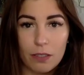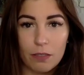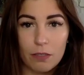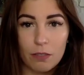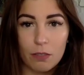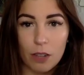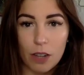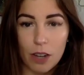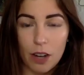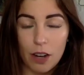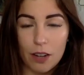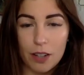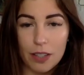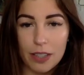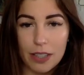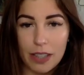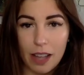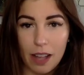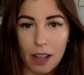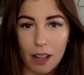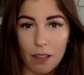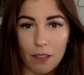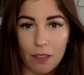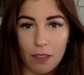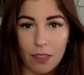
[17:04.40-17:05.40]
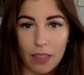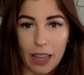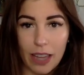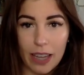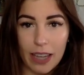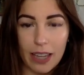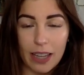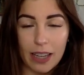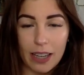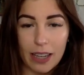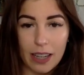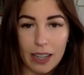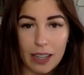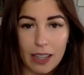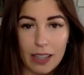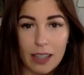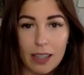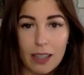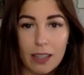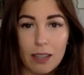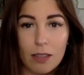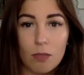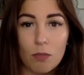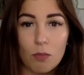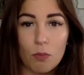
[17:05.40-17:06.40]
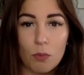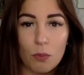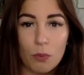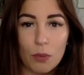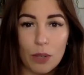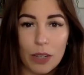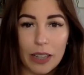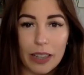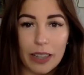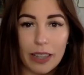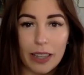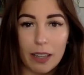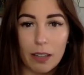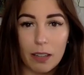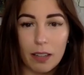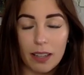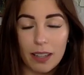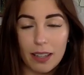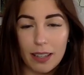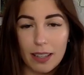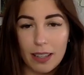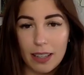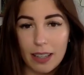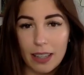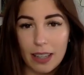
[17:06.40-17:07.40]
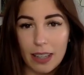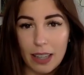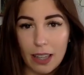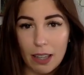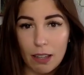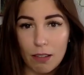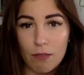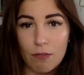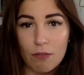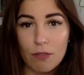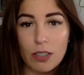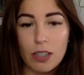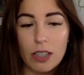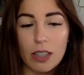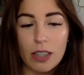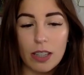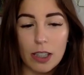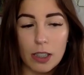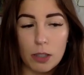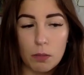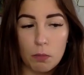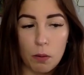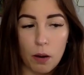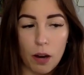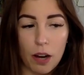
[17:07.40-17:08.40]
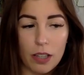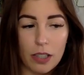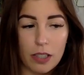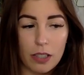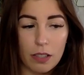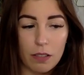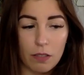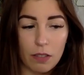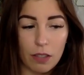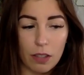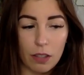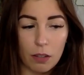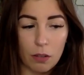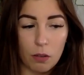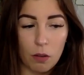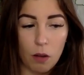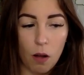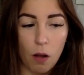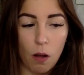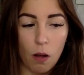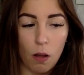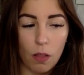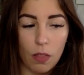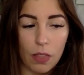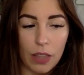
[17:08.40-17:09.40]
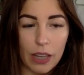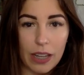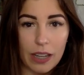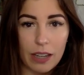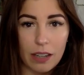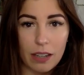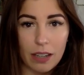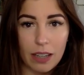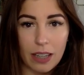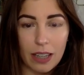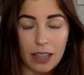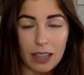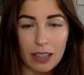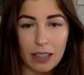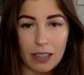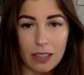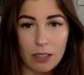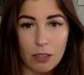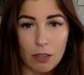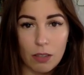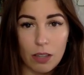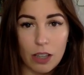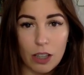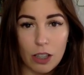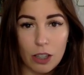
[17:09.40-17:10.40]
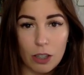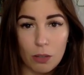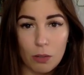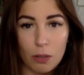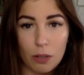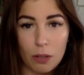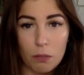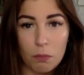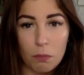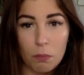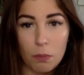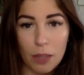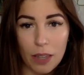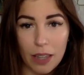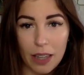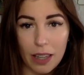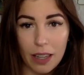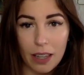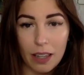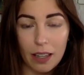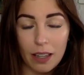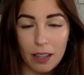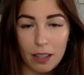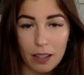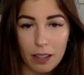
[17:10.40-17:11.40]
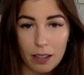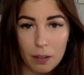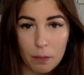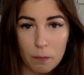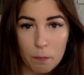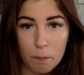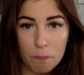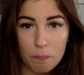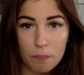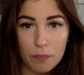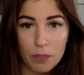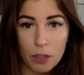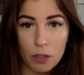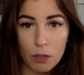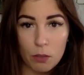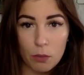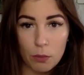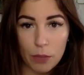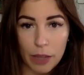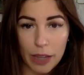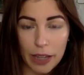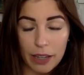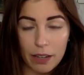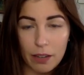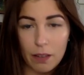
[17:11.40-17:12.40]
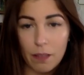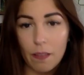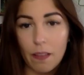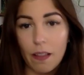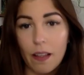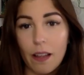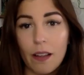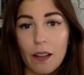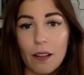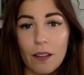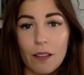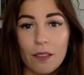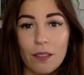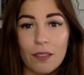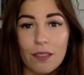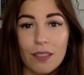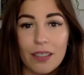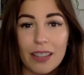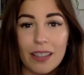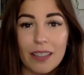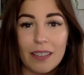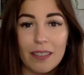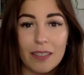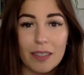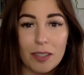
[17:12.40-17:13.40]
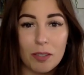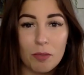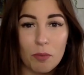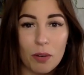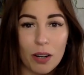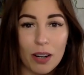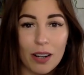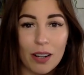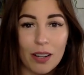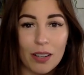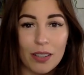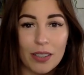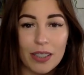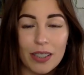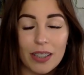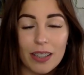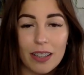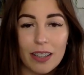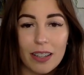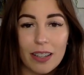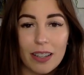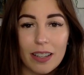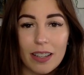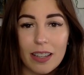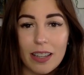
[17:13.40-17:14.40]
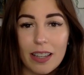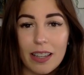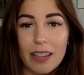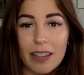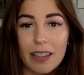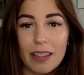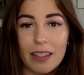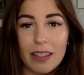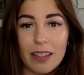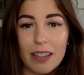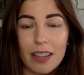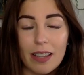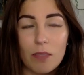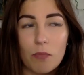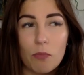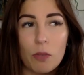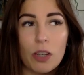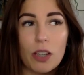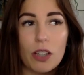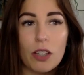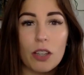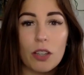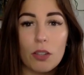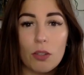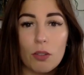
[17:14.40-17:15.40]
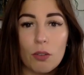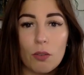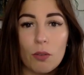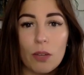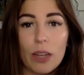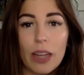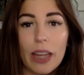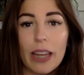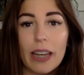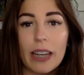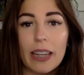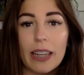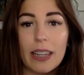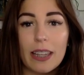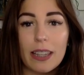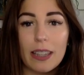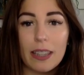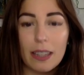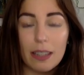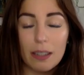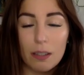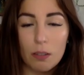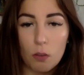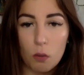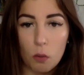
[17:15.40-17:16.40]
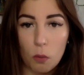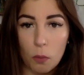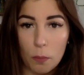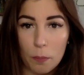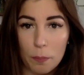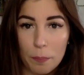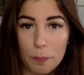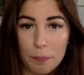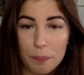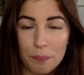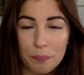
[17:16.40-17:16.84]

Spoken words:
for yourself that can really give to these parts of you all that it needs so that you can be greater love in this world. And when you can heal